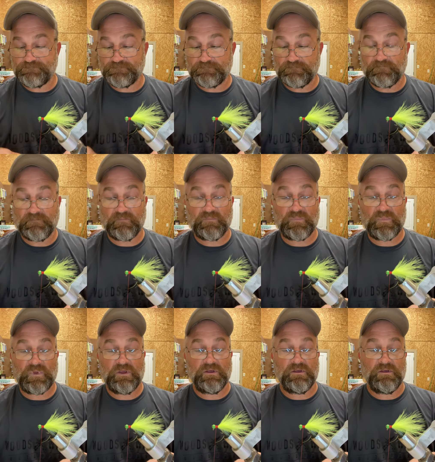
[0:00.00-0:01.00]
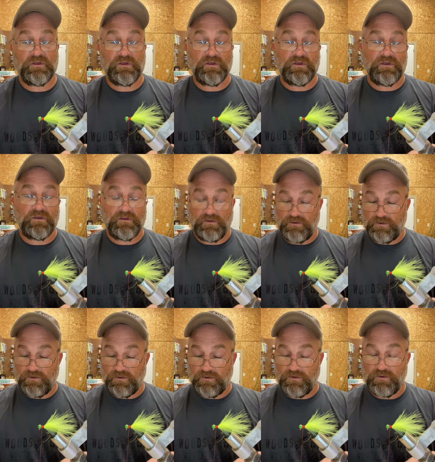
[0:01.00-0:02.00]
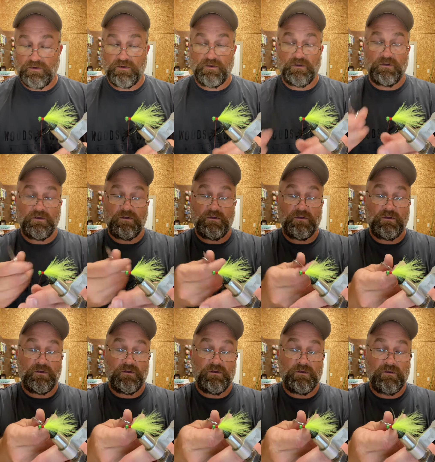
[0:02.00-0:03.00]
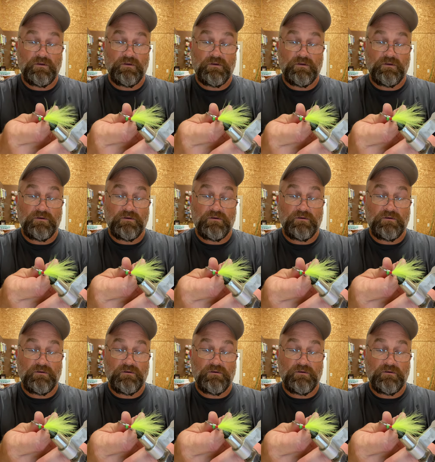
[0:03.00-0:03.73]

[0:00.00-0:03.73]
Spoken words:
Nothing is said.